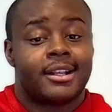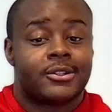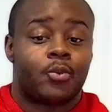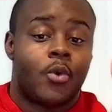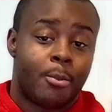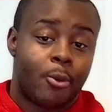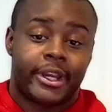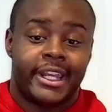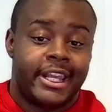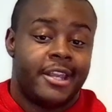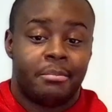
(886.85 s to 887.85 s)
There's one more
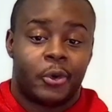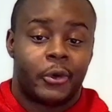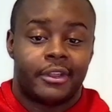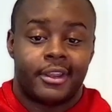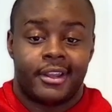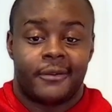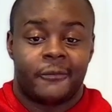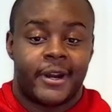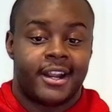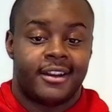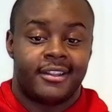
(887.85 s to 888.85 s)
key important thing,
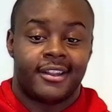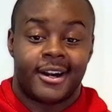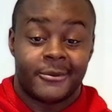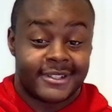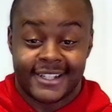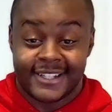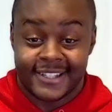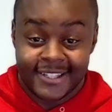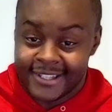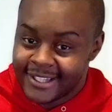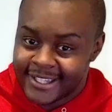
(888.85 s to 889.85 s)
right? You thought I was done.
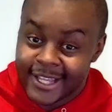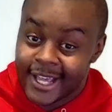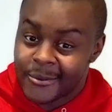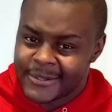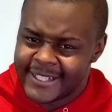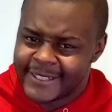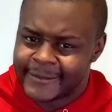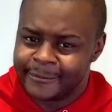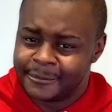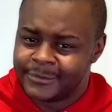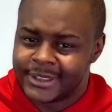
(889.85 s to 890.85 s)
You thought I was
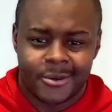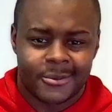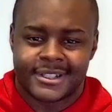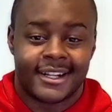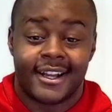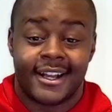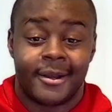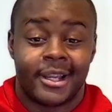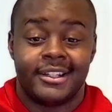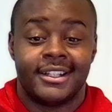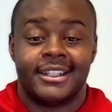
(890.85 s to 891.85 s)
done. Thought I was done. No,
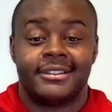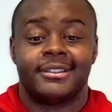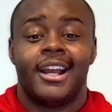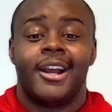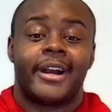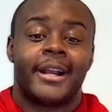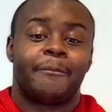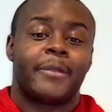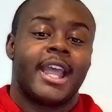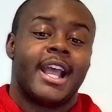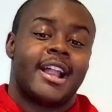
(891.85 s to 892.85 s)
I ain't done, right?
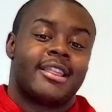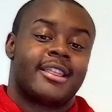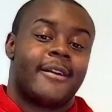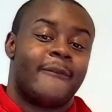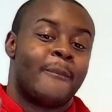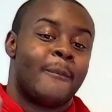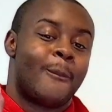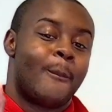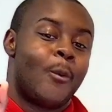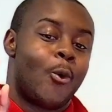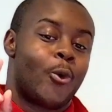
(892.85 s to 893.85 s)

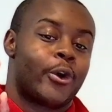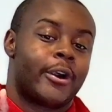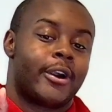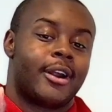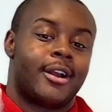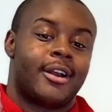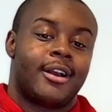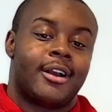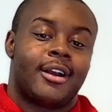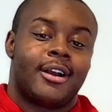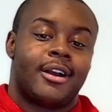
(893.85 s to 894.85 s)
More
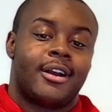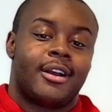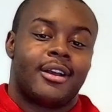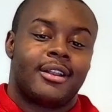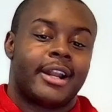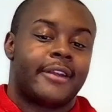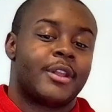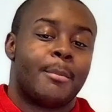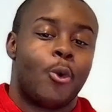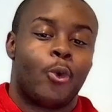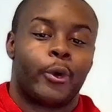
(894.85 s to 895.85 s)
Not even
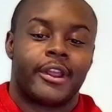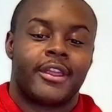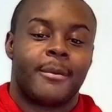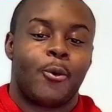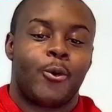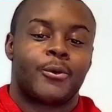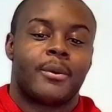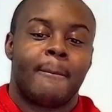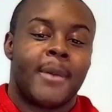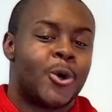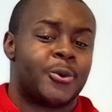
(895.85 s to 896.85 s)
the more,
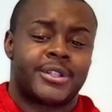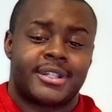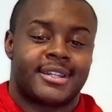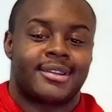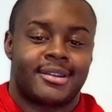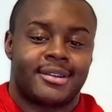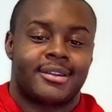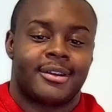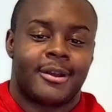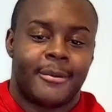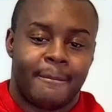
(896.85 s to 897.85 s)
most,
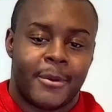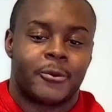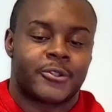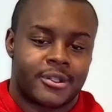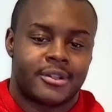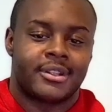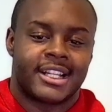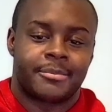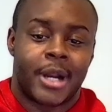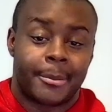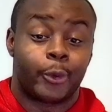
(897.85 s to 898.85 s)
that's
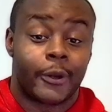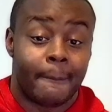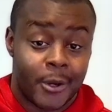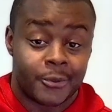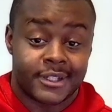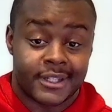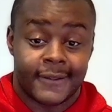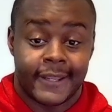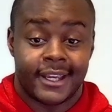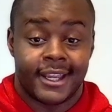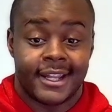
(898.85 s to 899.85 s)
the proper word, most.
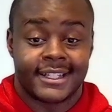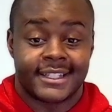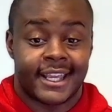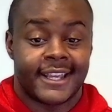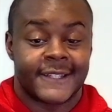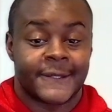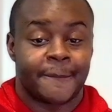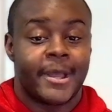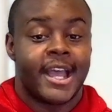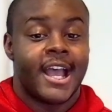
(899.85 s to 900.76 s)
in this case.